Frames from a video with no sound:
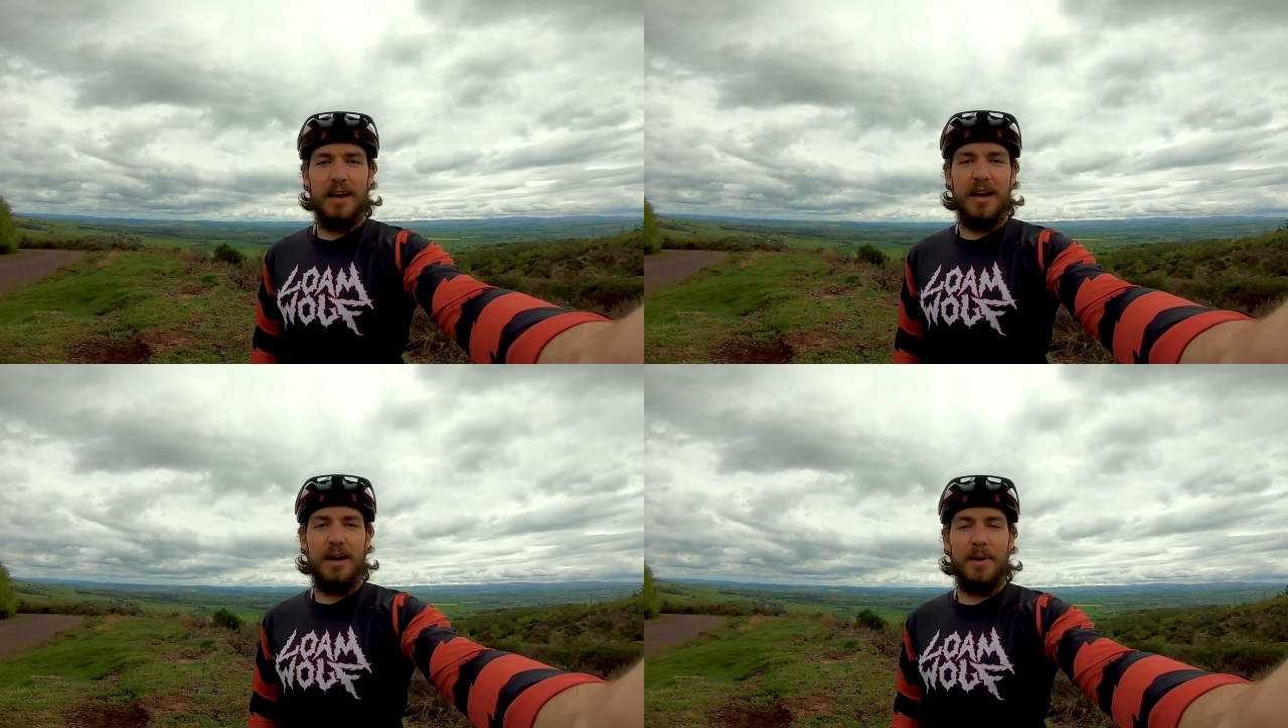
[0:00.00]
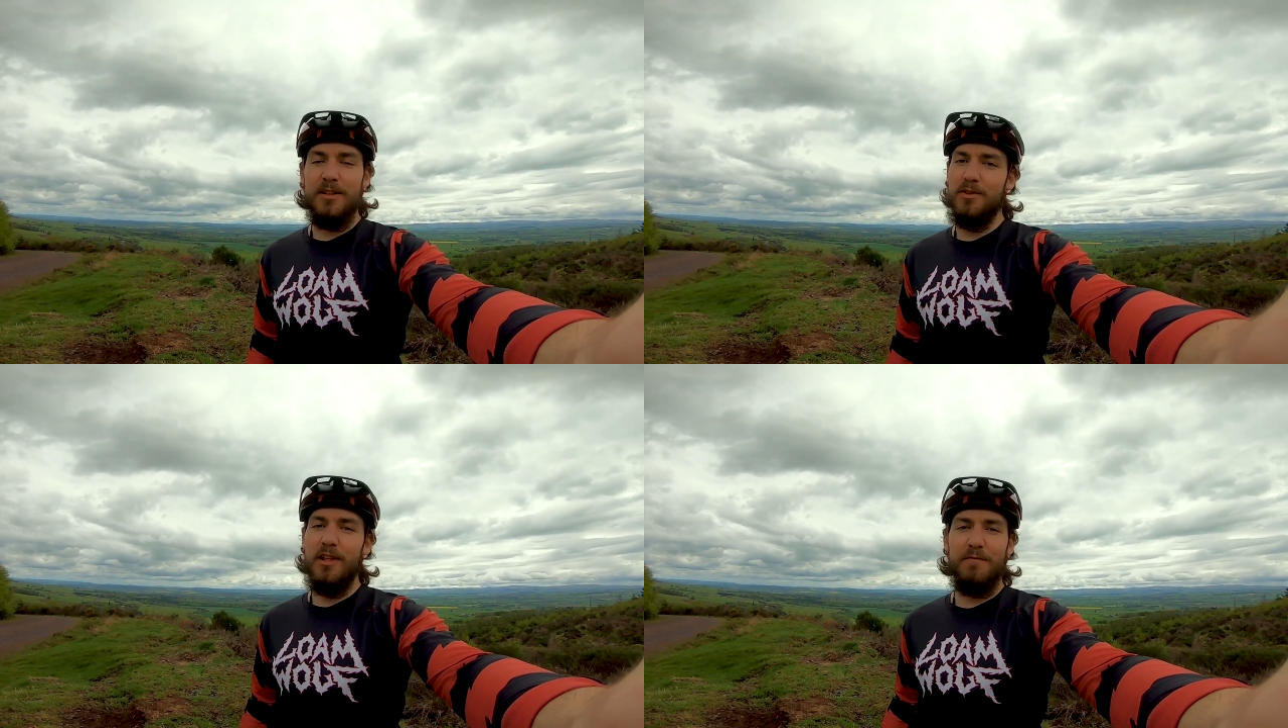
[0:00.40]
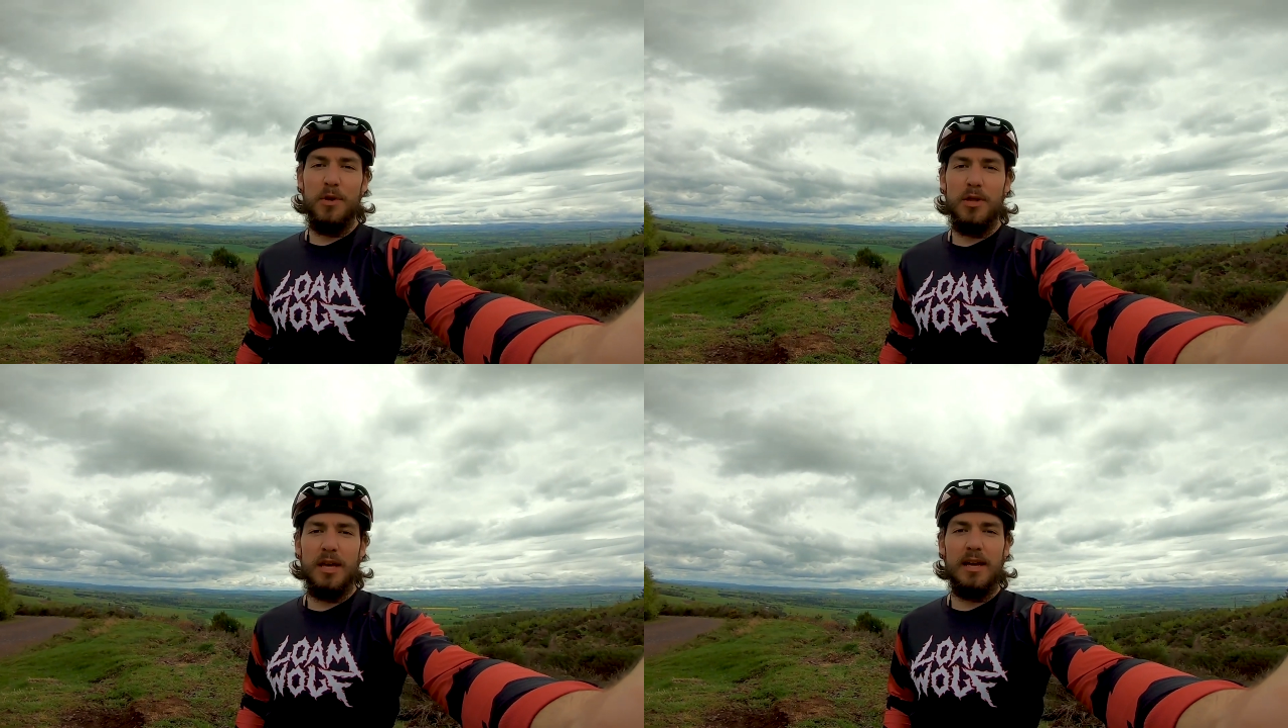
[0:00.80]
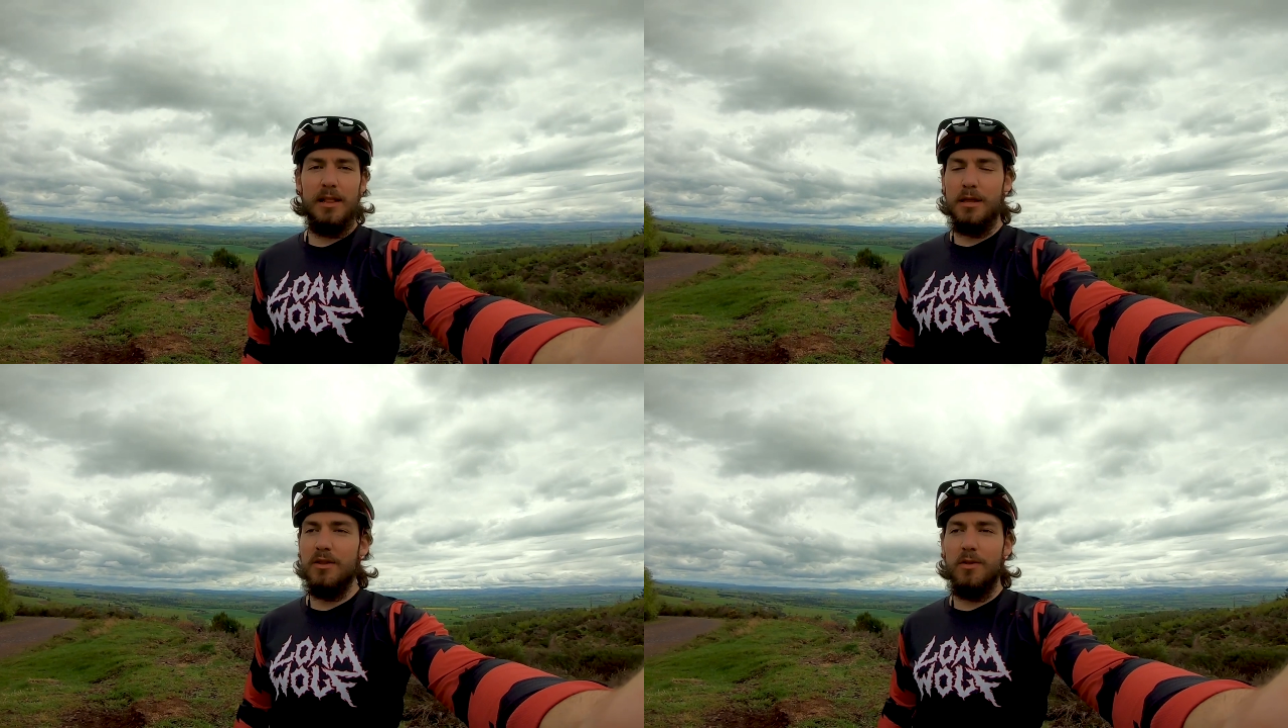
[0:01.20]
Um, I do love music. I
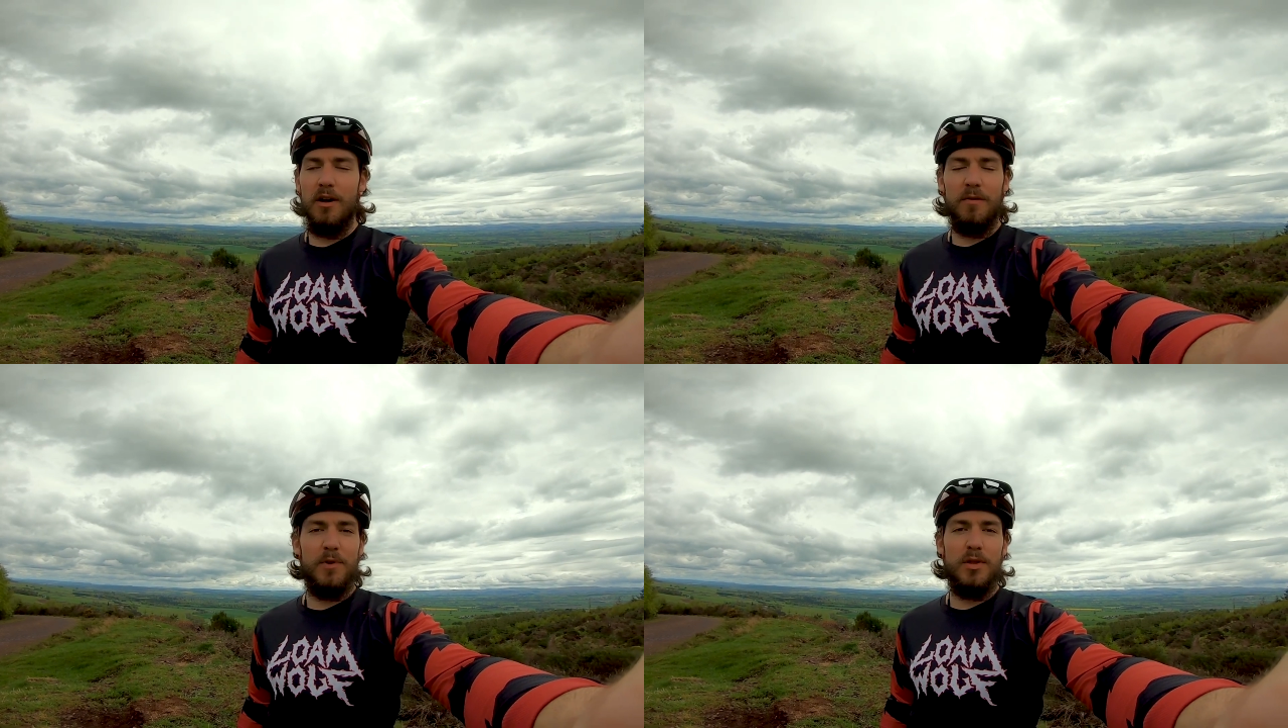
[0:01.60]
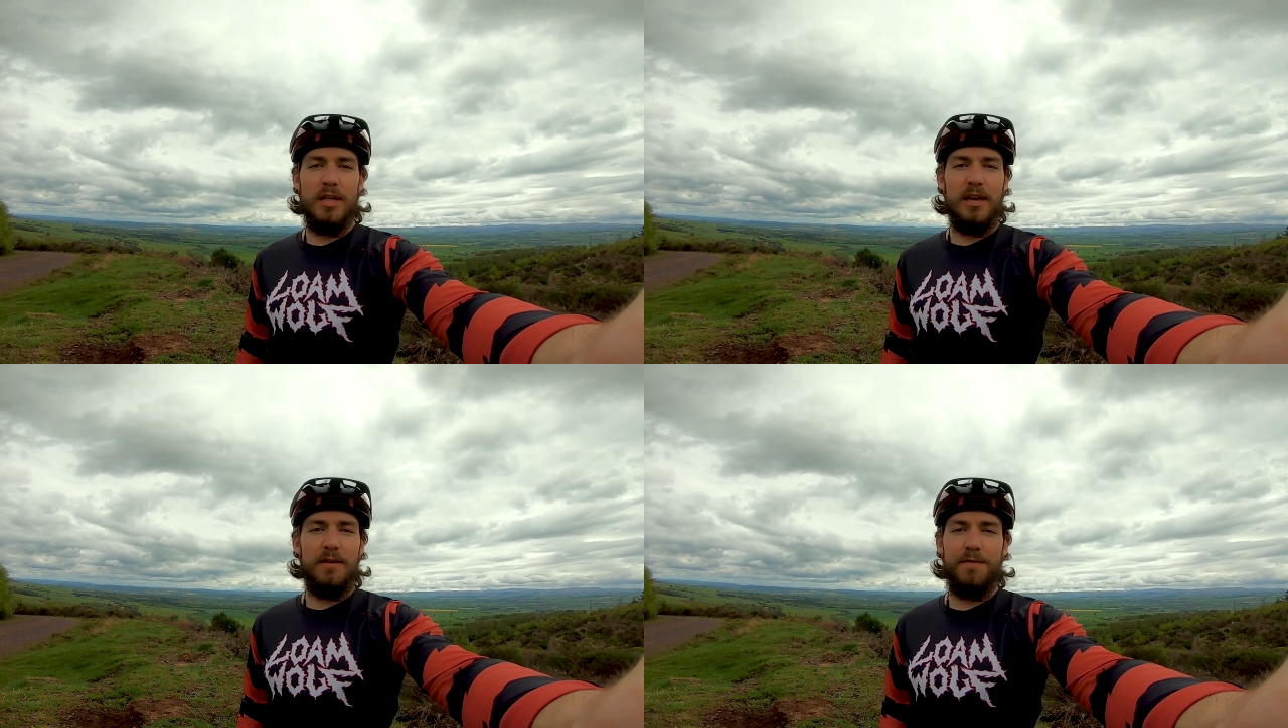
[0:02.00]
listen to a lot of music